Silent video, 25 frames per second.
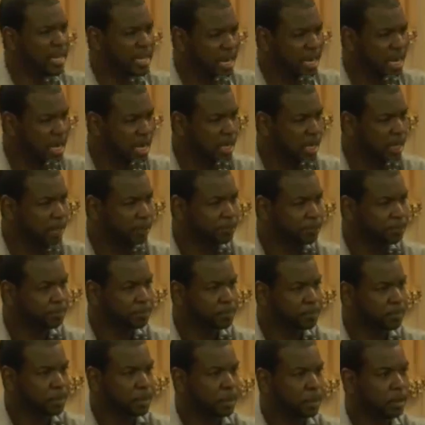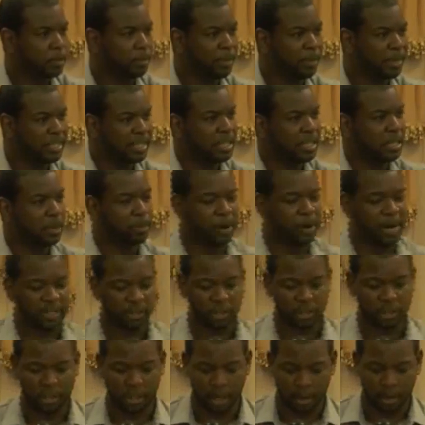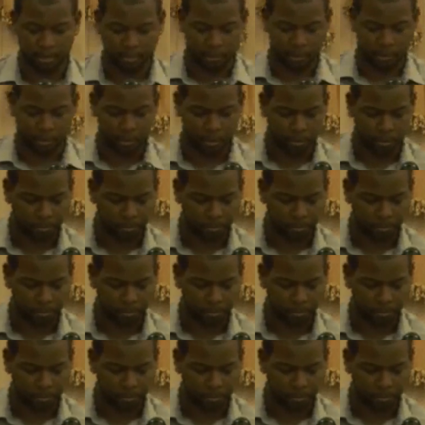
good. But then the pressure comes.